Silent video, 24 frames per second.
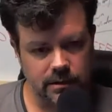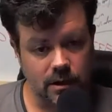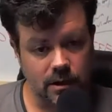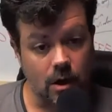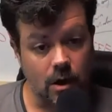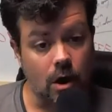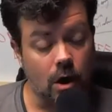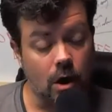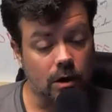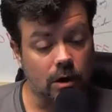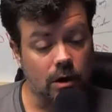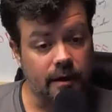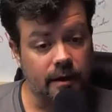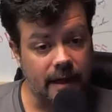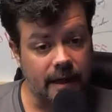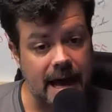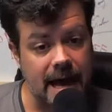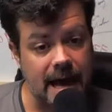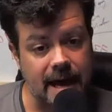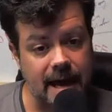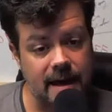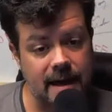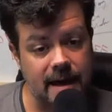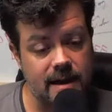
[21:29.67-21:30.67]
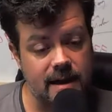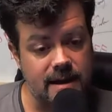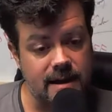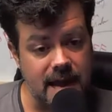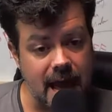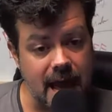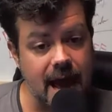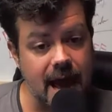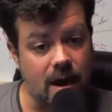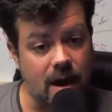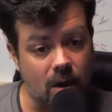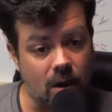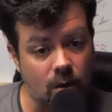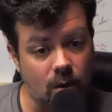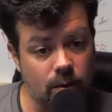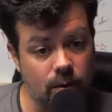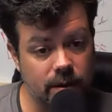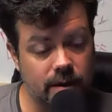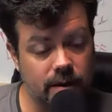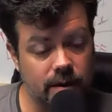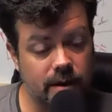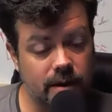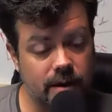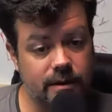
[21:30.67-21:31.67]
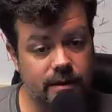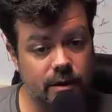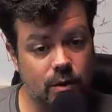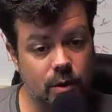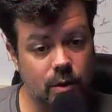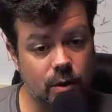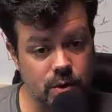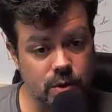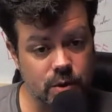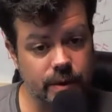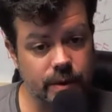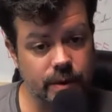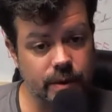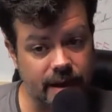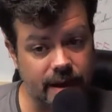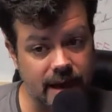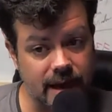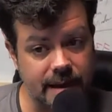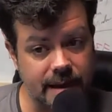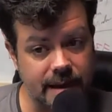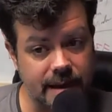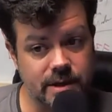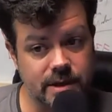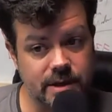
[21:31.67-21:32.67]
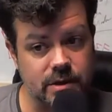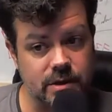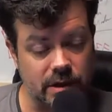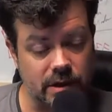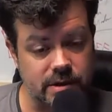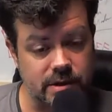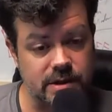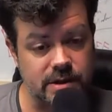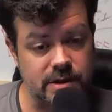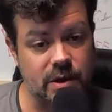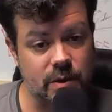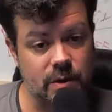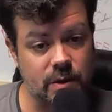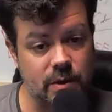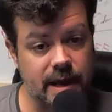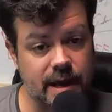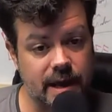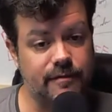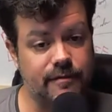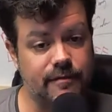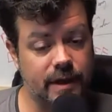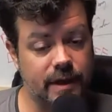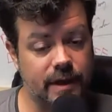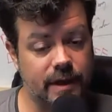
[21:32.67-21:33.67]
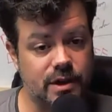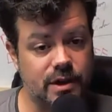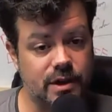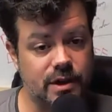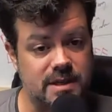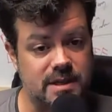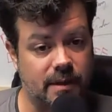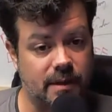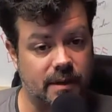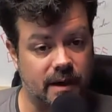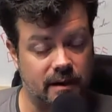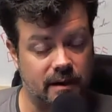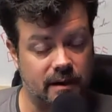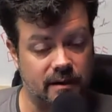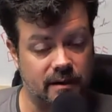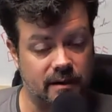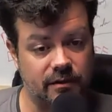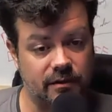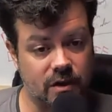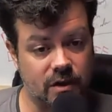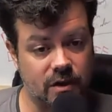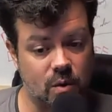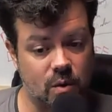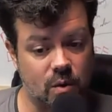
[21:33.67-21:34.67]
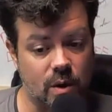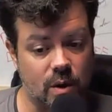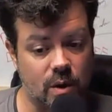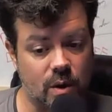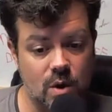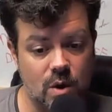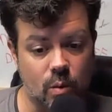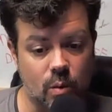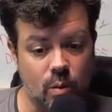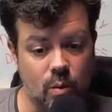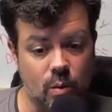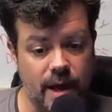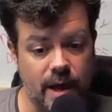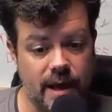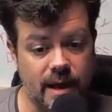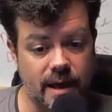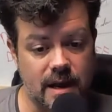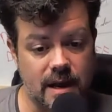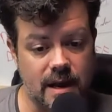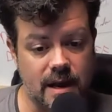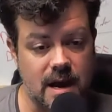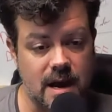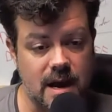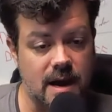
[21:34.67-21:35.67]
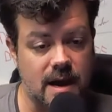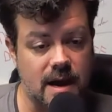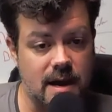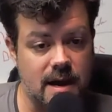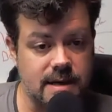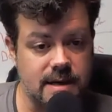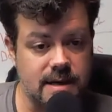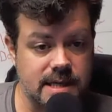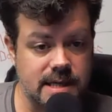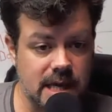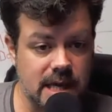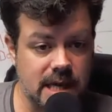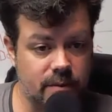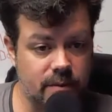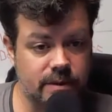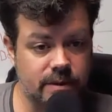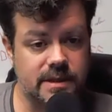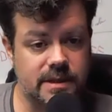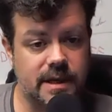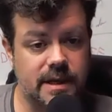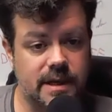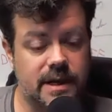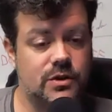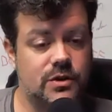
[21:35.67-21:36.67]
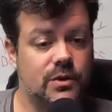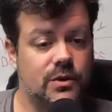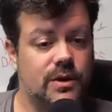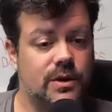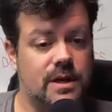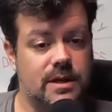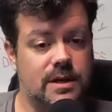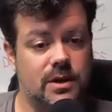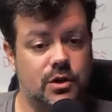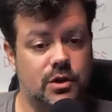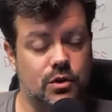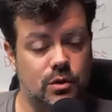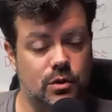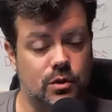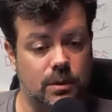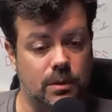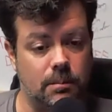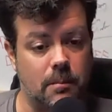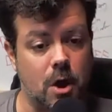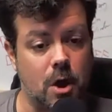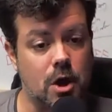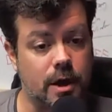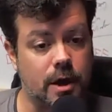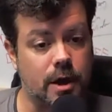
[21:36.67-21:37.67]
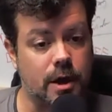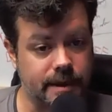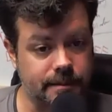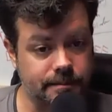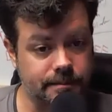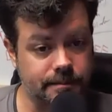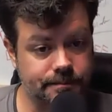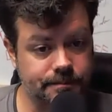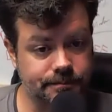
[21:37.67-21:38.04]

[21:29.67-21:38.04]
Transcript: all of that. Now, the grocery game is also a franchise model. So when Terry wants to enter an additional market,